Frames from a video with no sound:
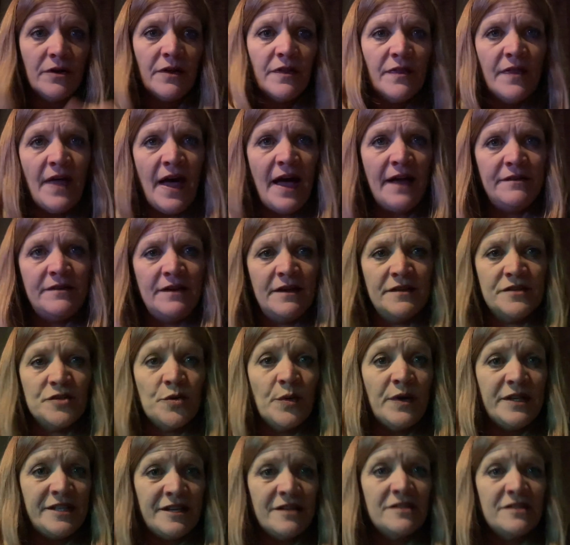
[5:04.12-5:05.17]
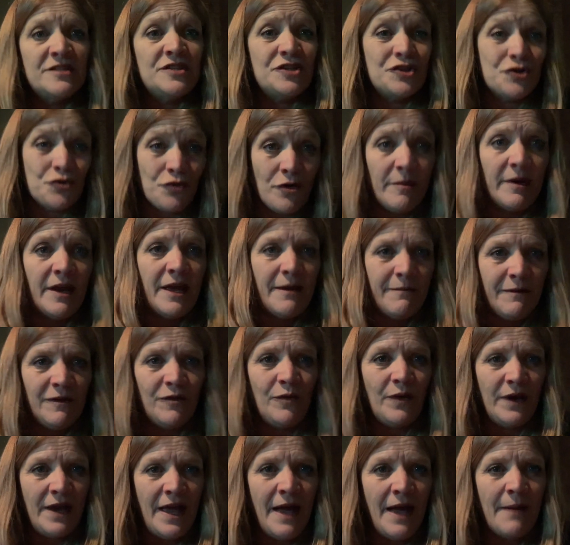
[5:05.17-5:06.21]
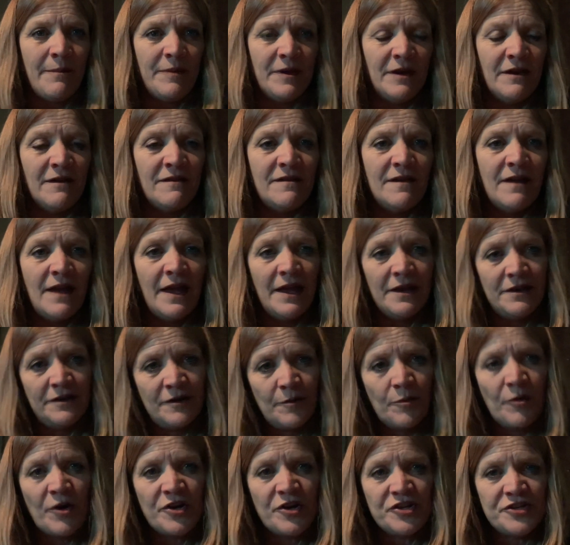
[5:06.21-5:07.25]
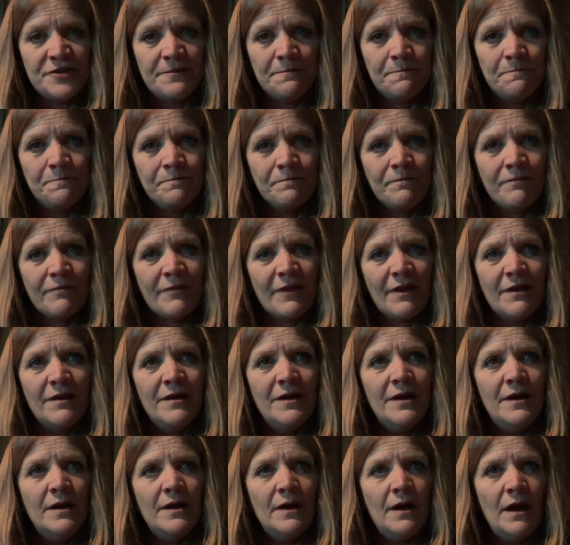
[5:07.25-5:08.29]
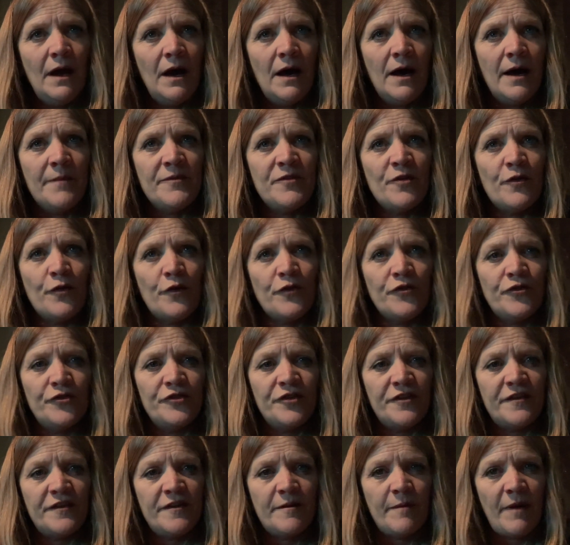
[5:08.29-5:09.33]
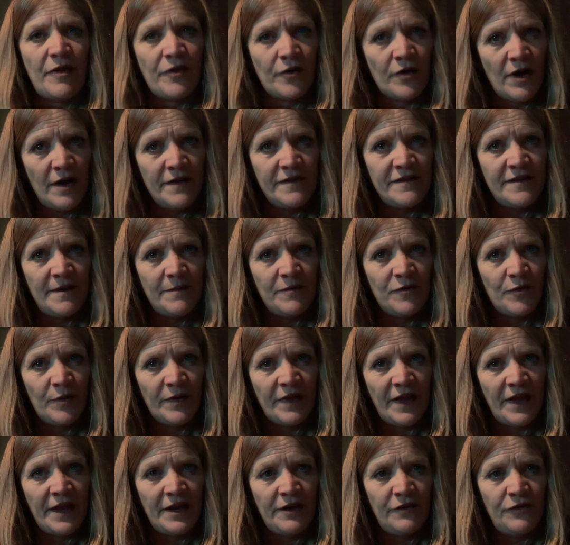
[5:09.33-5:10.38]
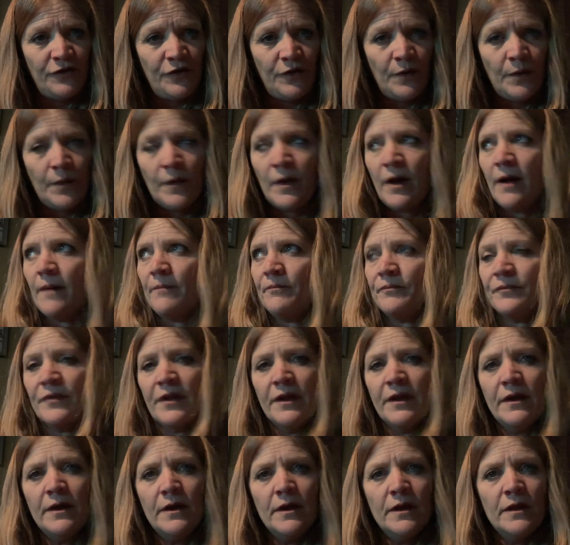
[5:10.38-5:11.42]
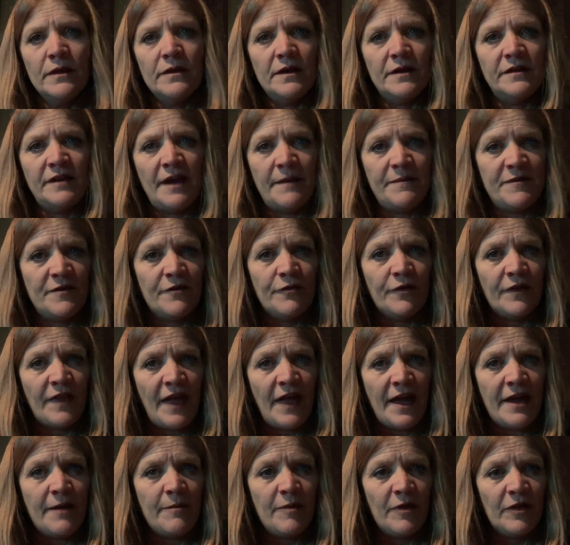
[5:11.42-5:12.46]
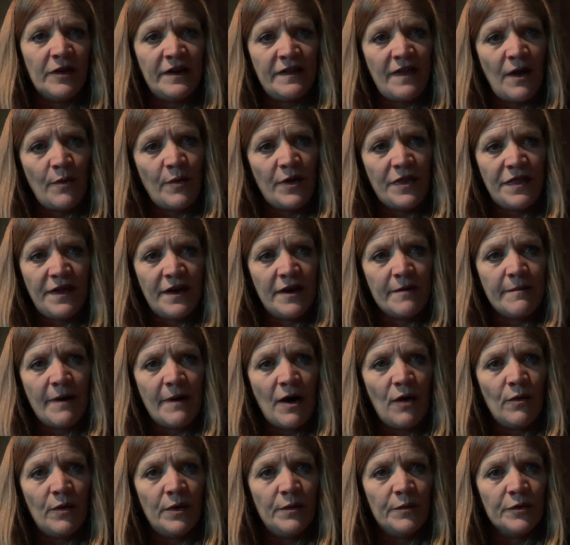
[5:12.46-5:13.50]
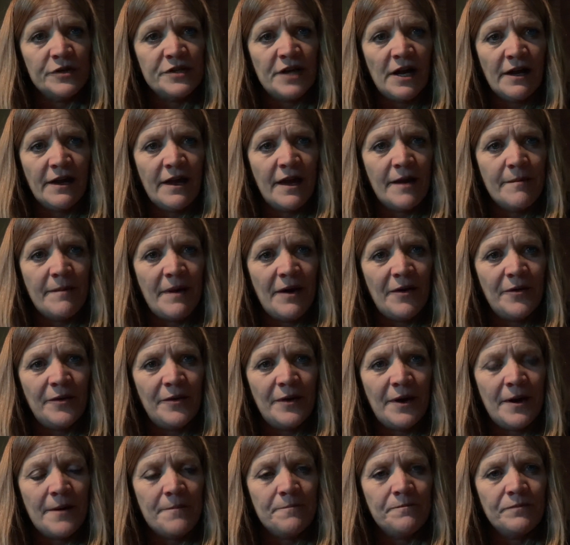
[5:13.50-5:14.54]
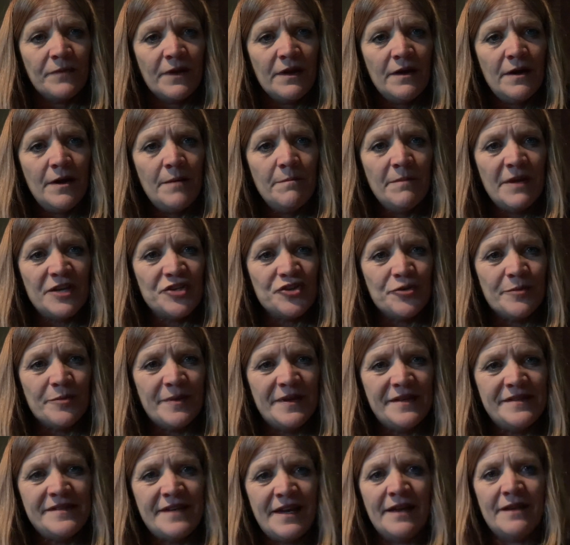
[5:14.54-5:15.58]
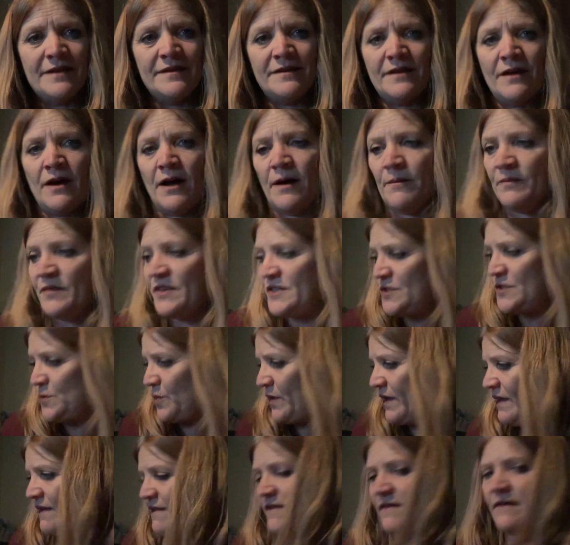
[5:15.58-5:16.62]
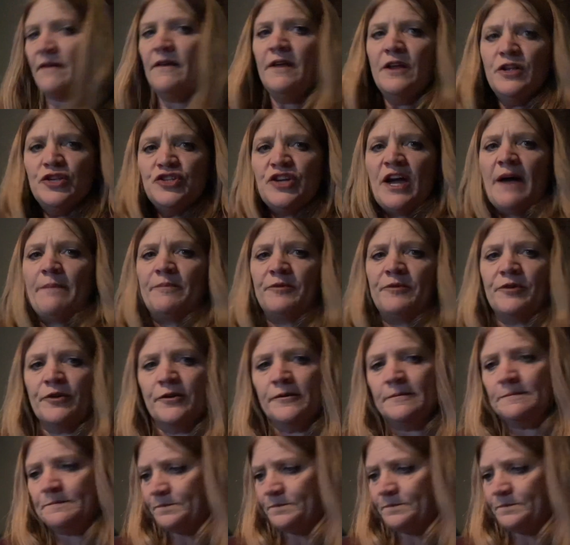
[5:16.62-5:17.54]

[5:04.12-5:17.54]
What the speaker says: that. And so it does discriminate between happiness and depression. So those are just some other concepts related to the types of reliability that we think about when we're talking about measurement, and this week's chapter